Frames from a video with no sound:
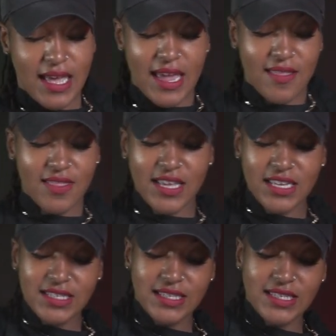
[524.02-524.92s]
And
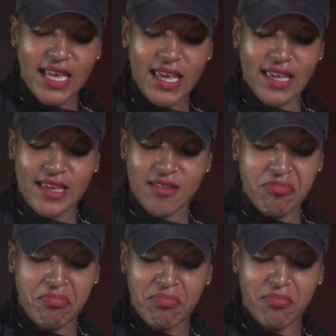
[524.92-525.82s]
these take
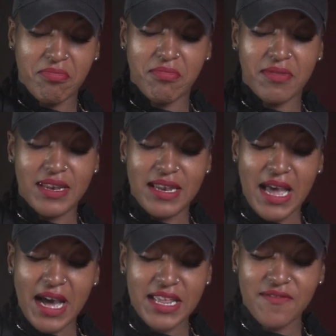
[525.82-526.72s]

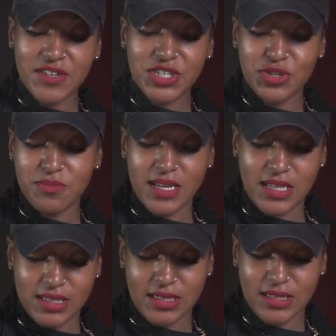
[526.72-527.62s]
not even 2
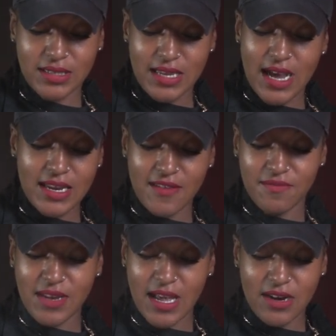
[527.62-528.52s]
minutes. I
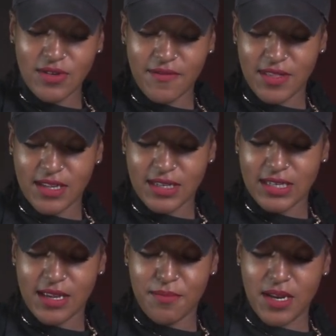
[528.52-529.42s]
don't even think they
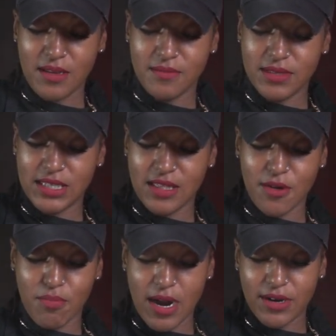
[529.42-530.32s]
take a minute. See,
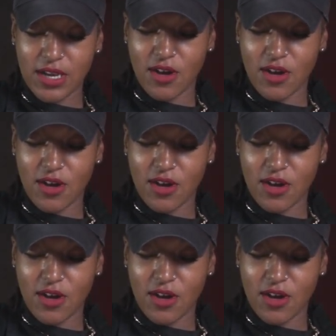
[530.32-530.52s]
they're browning